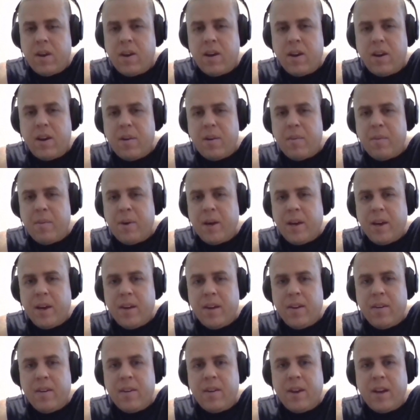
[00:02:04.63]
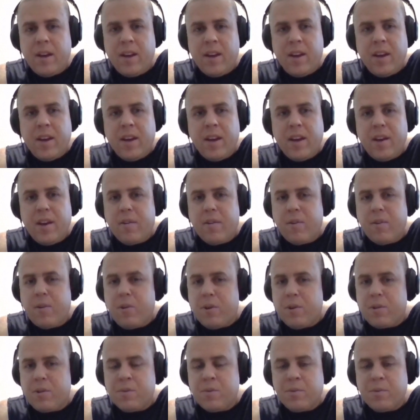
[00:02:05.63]
I mean, and he, of
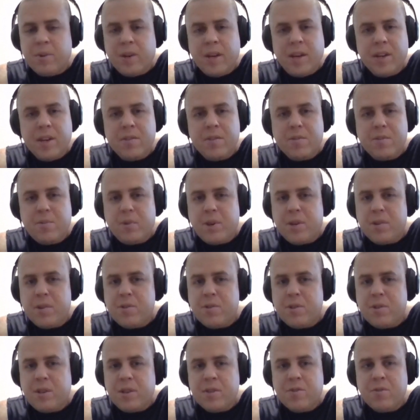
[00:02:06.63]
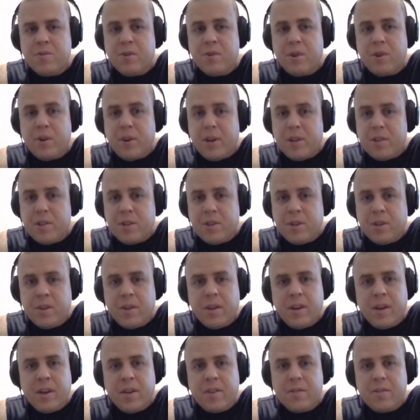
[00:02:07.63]
course, when he switched his religion
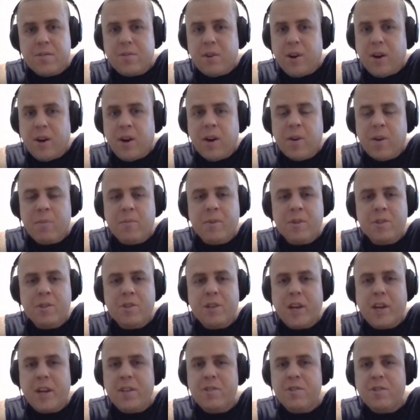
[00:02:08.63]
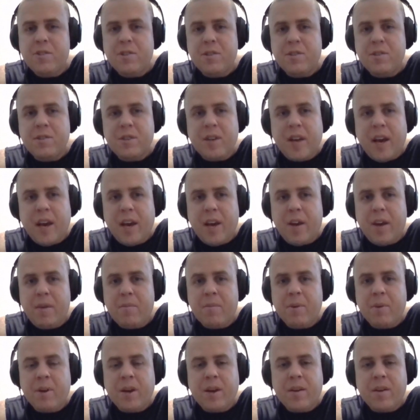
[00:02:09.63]
to Islam and changed his
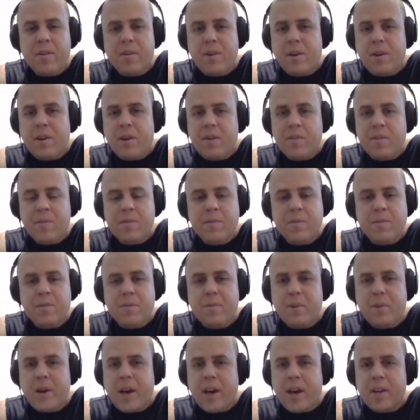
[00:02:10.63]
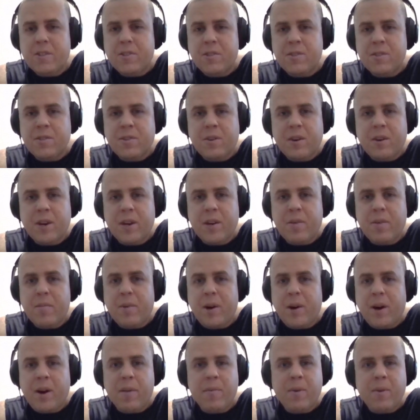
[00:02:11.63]
name to from Cassius Clay to
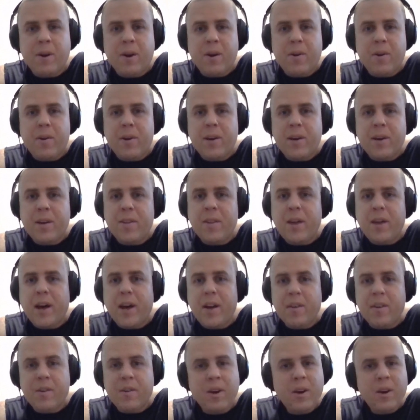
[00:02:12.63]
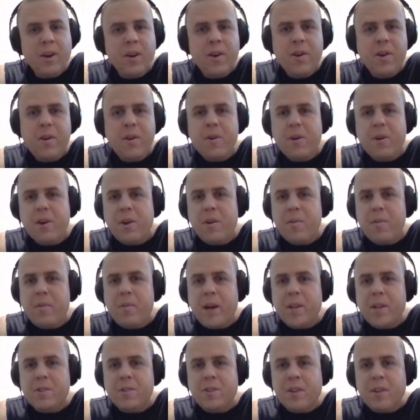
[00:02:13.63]
Muhammad Ali, that you can
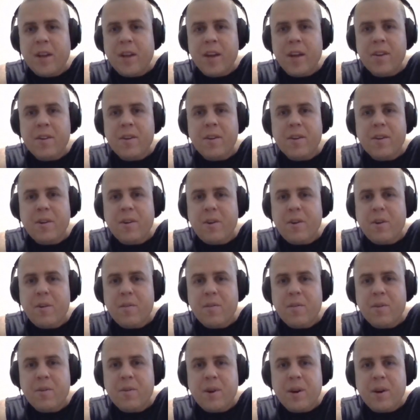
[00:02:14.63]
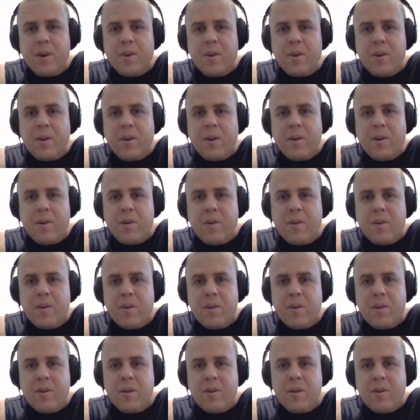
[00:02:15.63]
imagine that didn't go over well at all.